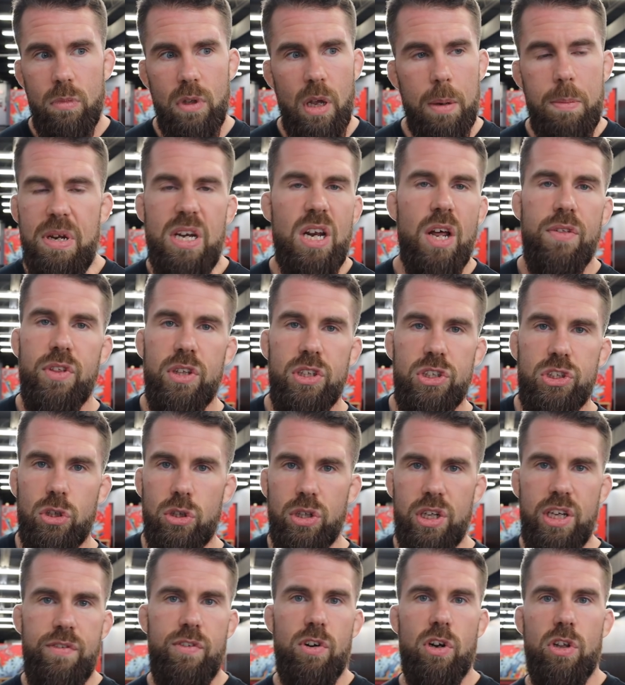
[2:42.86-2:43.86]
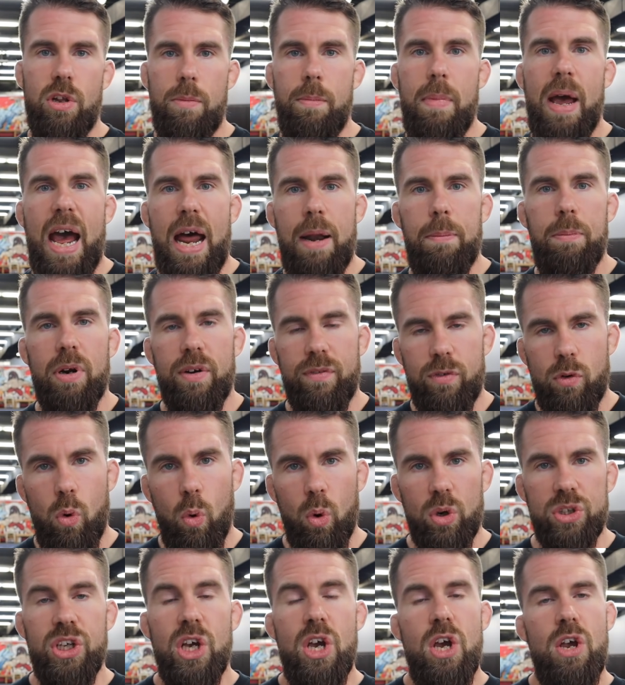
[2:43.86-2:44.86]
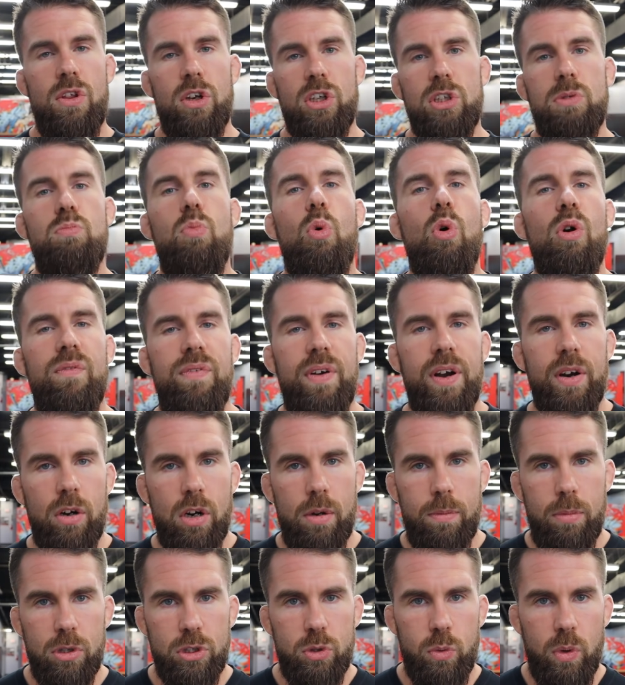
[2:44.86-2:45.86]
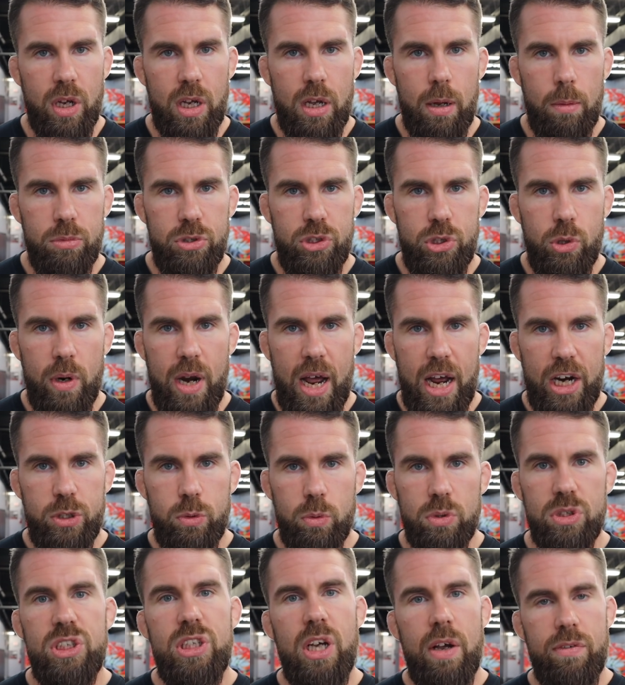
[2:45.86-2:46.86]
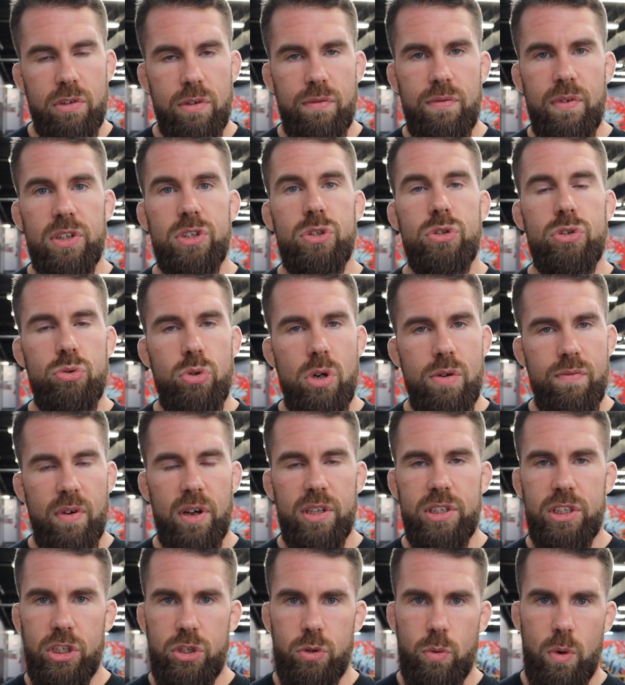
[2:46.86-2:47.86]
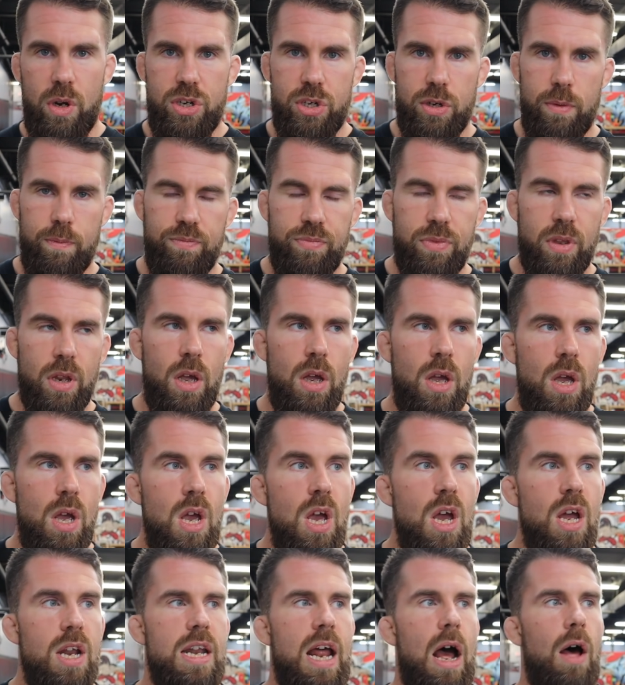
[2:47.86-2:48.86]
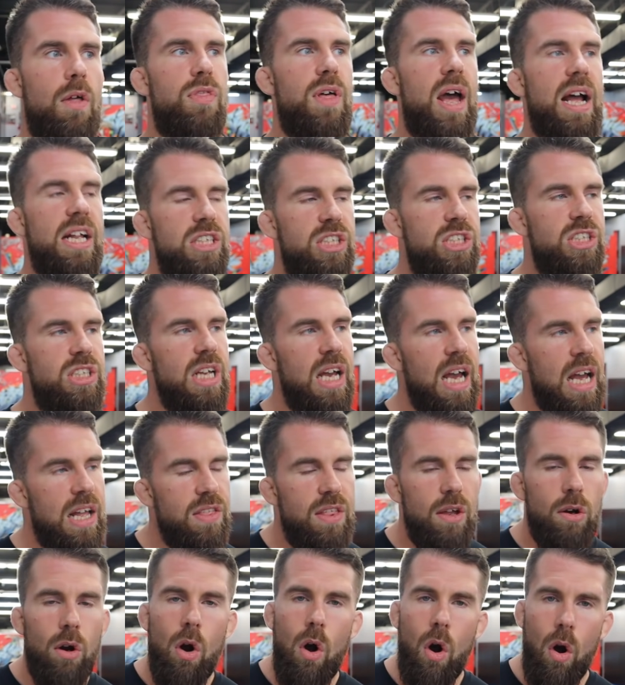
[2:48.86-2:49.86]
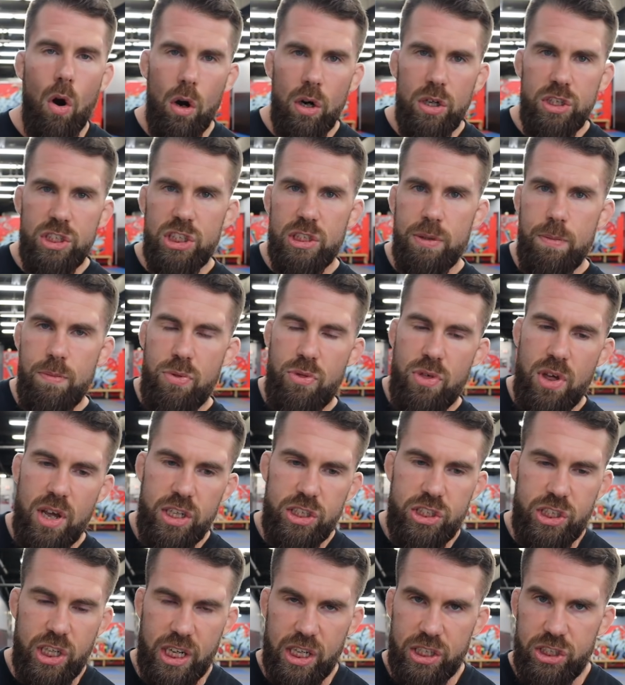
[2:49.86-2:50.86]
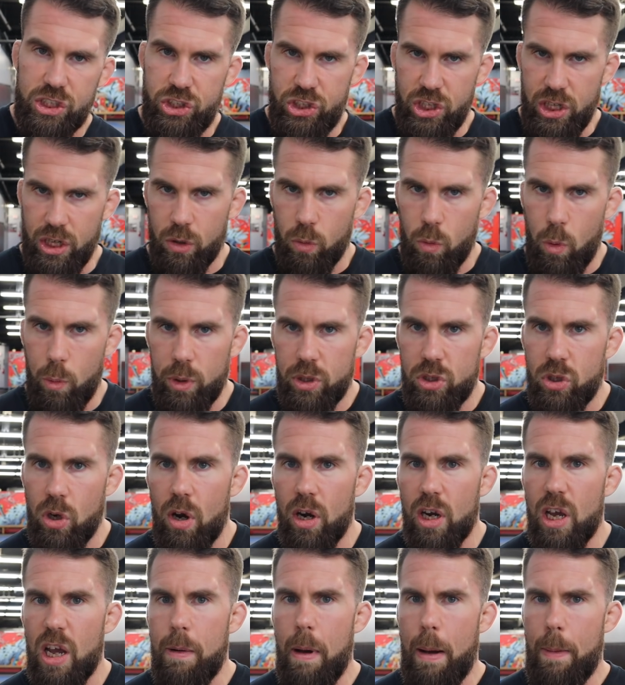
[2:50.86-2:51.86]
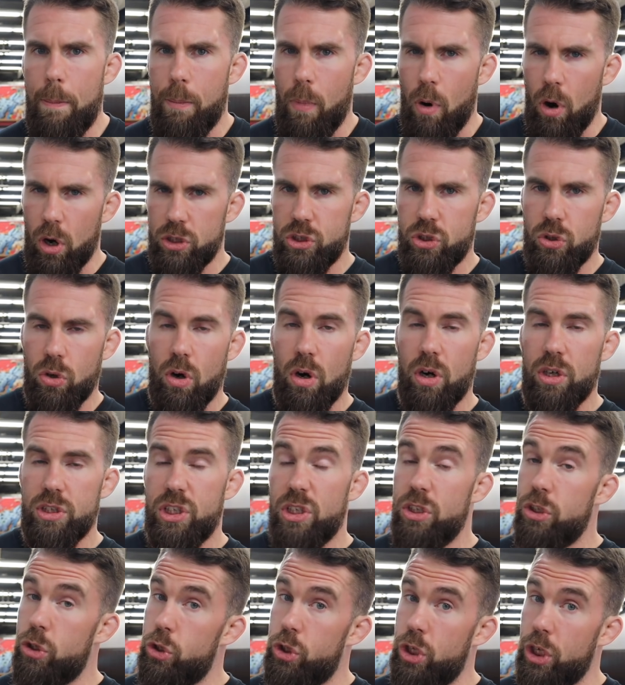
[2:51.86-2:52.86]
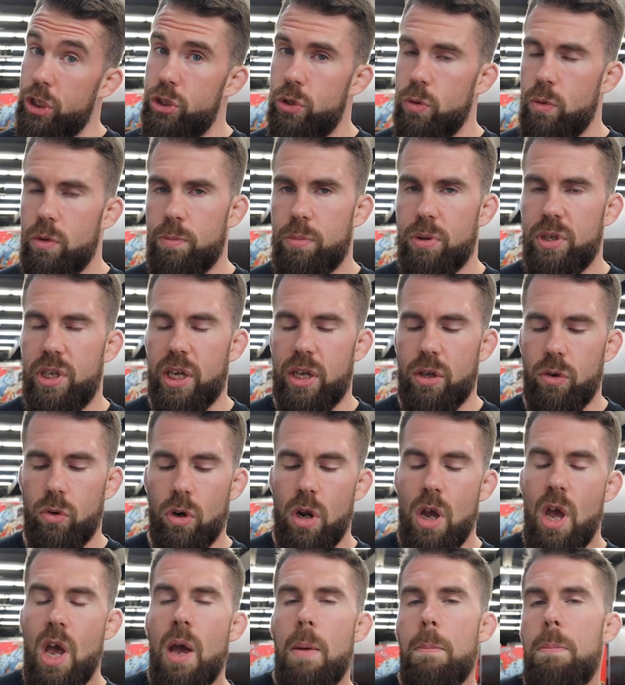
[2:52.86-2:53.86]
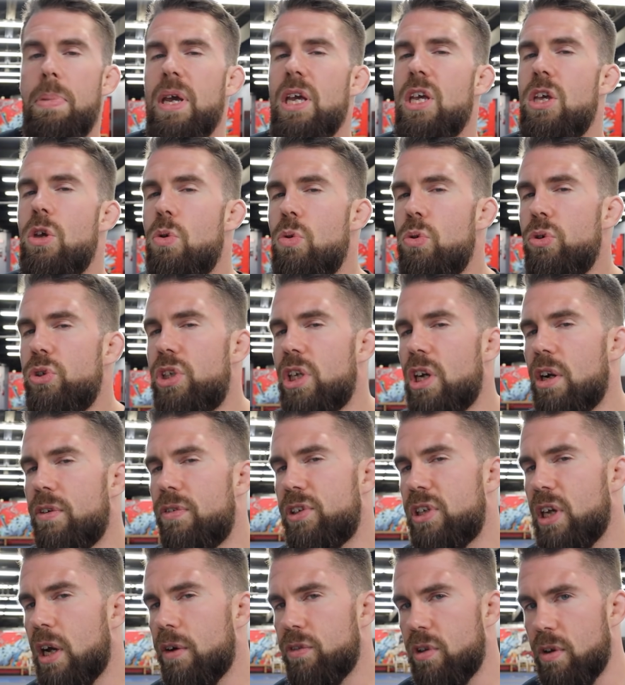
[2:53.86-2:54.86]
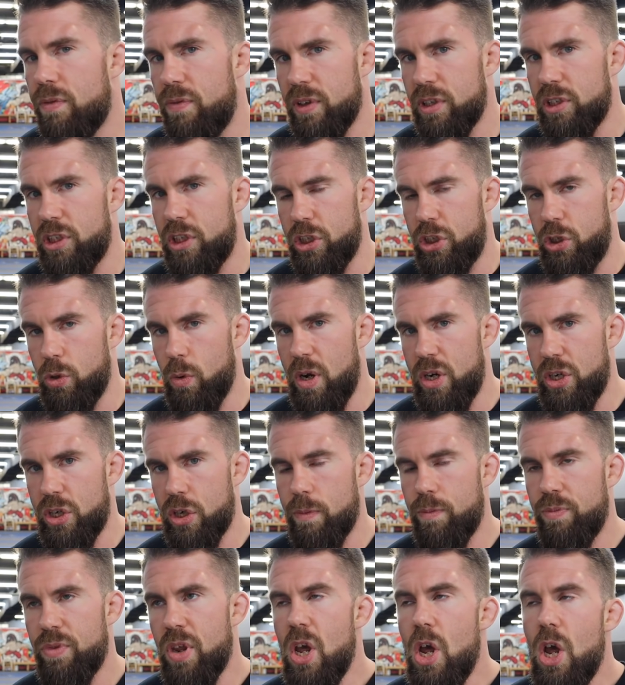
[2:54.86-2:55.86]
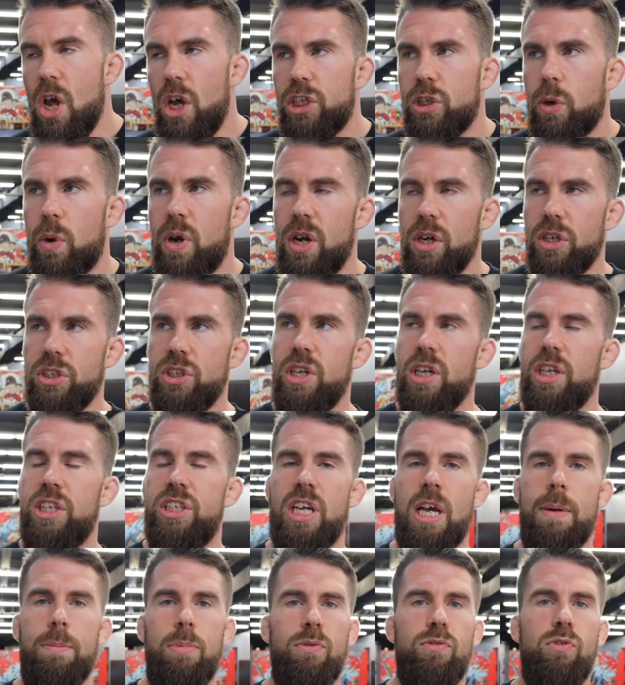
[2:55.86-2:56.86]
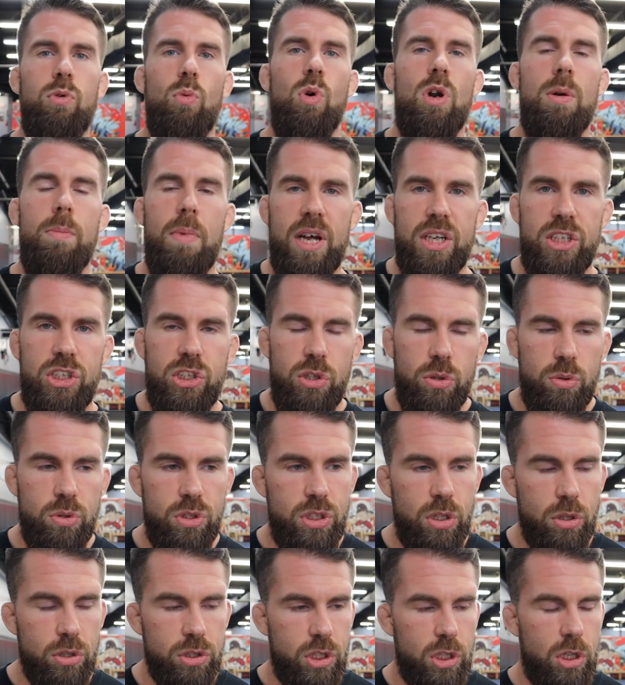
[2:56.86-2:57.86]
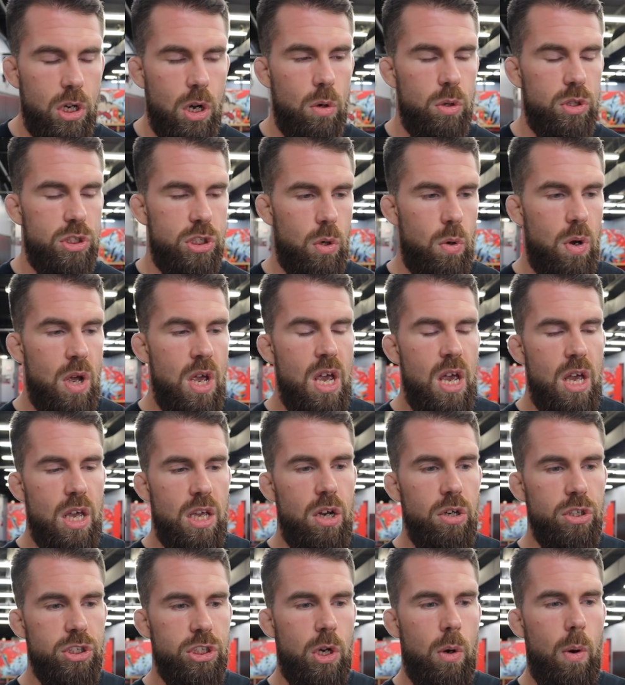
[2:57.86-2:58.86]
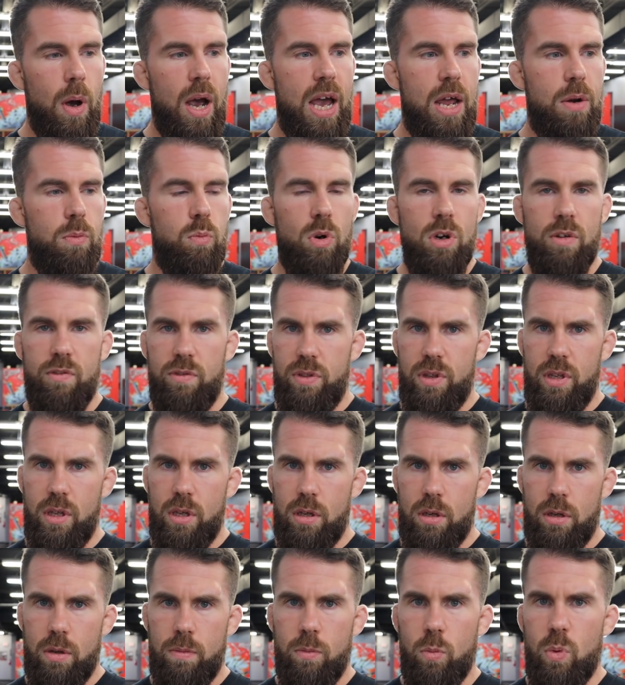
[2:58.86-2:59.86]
I mean, nothing certain even on the mat, but of course, there's more variables when it comes to an actual self-defense or street fight situation. Now, that said, there are some things to consider when we're talking about martial arts and jiu-jitsu in particular being used in a self-defense situation. So here's an example from one of my students years ago. So years ago, I had one of the,